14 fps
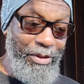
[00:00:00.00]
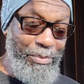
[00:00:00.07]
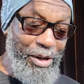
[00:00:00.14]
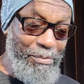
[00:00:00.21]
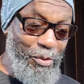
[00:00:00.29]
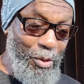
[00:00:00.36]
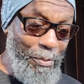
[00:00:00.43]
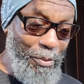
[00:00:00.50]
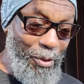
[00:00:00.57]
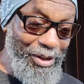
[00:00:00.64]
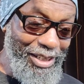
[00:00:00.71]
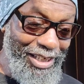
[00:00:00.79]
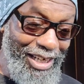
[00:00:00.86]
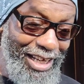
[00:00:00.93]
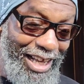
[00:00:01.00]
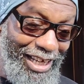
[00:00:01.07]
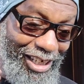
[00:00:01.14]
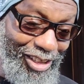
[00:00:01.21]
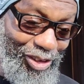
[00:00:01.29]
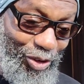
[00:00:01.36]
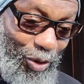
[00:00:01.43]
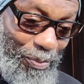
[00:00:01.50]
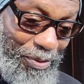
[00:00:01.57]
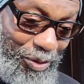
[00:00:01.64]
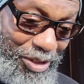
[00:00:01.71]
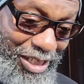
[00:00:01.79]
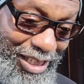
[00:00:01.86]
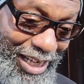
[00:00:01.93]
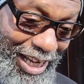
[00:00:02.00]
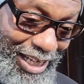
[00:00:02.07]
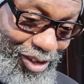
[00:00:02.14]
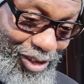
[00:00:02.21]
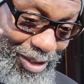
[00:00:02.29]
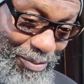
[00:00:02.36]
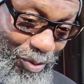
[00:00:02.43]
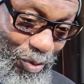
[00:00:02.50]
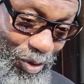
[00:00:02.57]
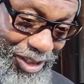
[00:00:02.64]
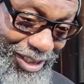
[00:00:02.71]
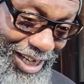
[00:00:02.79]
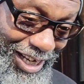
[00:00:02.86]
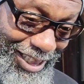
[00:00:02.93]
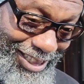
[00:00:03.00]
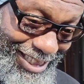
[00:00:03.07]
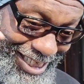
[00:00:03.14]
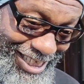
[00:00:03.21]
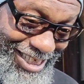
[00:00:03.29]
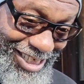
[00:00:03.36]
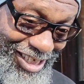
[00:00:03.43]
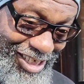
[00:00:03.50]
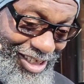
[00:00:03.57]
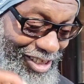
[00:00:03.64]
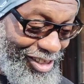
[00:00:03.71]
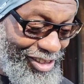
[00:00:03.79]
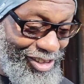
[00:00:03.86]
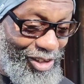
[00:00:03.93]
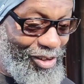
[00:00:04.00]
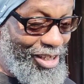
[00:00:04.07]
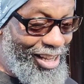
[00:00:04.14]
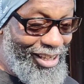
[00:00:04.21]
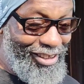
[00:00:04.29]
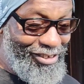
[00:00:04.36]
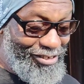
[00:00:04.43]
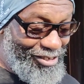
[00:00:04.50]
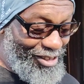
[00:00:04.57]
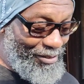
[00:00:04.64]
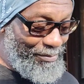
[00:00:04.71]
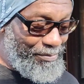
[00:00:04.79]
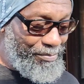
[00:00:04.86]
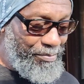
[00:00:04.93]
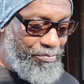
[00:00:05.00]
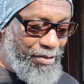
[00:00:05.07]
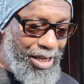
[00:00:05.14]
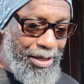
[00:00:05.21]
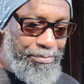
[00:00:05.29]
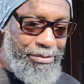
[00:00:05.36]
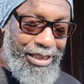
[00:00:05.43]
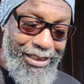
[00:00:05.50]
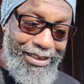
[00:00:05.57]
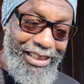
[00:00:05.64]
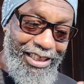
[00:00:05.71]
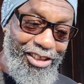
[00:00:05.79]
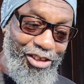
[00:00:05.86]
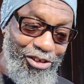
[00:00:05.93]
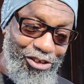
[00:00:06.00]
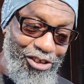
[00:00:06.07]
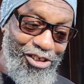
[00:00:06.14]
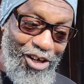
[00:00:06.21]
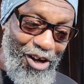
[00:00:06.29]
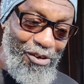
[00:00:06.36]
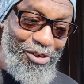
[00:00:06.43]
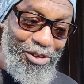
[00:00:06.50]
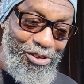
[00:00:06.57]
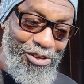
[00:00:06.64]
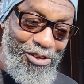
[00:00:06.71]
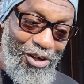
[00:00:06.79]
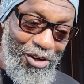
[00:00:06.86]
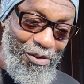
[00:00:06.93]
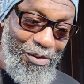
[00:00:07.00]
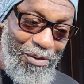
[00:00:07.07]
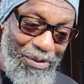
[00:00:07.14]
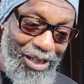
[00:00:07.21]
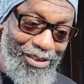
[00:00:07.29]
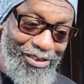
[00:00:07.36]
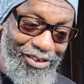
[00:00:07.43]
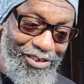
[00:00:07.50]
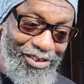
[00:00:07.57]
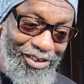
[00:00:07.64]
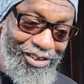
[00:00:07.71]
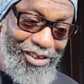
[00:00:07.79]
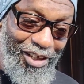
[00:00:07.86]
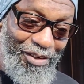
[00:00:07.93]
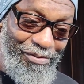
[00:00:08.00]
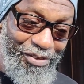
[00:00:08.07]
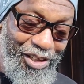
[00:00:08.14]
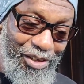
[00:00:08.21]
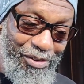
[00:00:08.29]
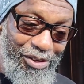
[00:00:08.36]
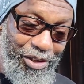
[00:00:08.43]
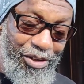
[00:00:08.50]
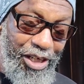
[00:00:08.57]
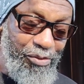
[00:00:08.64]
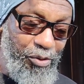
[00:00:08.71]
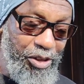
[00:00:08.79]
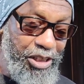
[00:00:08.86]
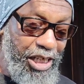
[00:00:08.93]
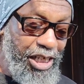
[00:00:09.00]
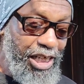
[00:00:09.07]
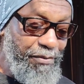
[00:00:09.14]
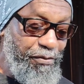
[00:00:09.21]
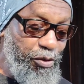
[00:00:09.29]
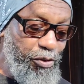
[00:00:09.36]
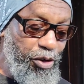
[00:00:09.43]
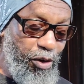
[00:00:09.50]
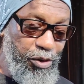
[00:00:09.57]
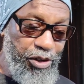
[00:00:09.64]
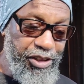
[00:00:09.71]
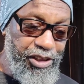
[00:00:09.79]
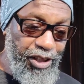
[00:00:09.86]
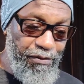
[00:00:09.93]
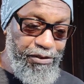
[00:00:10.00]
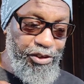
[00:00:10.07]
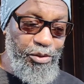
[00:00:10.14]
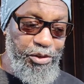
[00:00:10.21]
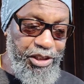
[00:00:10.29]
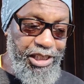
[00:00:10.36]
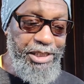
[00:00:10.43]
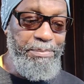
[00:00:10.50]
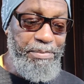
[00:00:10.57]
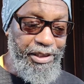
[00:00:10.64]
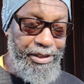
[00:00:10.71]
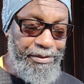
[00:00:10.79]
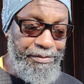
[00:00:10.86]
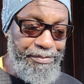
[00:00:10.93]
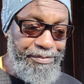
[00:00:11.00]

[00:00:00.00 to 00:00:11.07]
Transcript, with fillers: But more importantly, I got a Scorpio decan because I'm a water sign. So hey, you know, these things you should know. You should know about yourself. You know. So in other words, if you know yourself so deeply